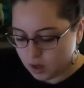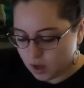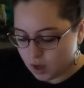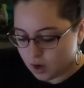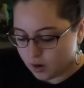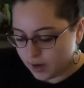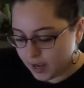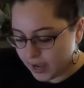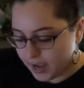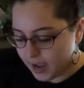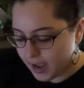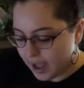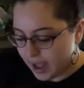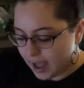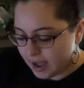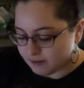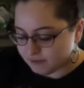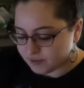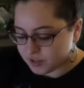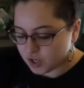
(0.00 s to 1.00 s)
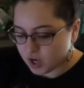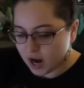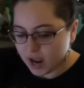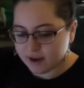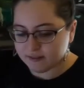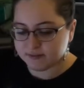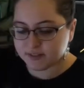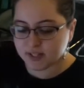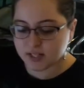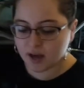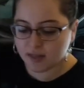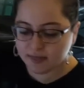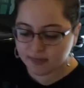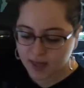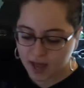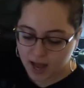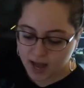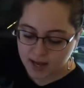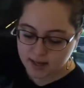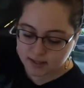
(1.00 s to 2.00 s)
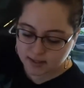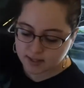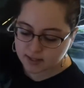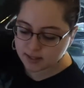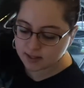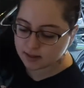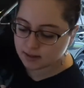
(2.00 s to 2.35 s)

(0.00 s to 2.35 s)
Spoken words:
Okay, after I've done that,